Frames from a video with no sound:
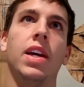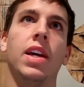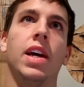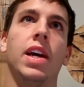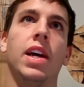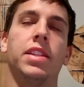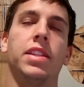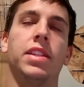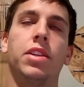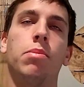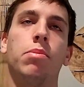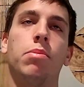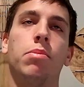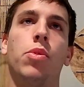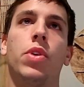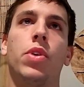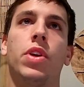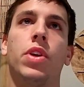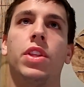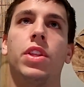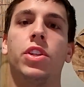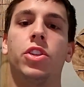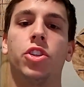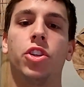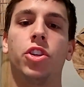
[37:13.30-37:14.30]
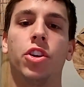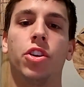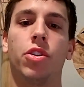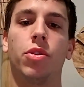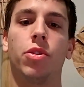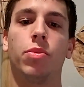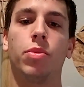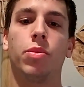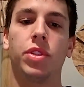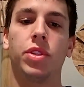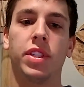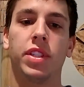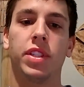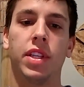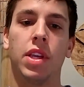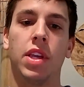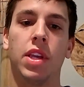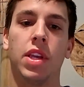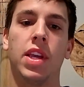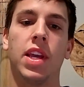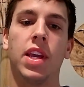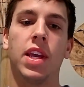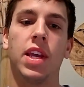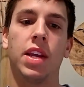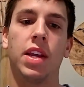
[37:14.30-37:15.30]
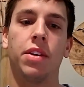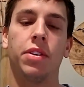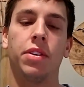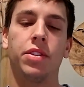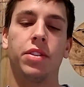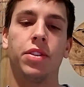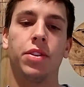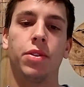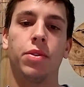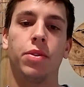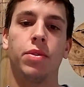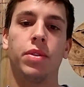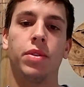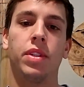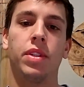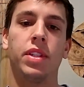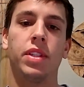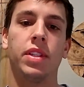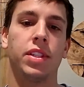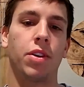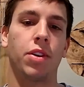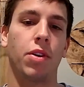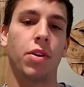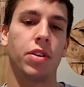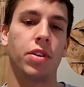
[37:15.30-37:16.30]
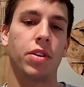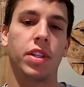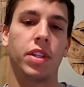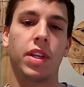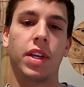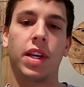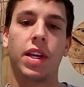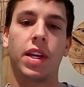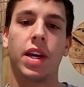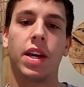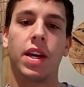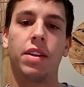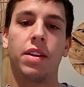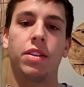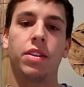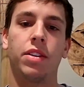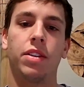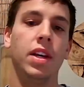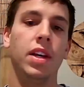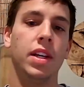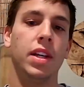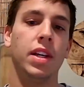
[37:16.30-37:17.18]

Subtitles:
at some point this year, we'll see an L2 start to like kind of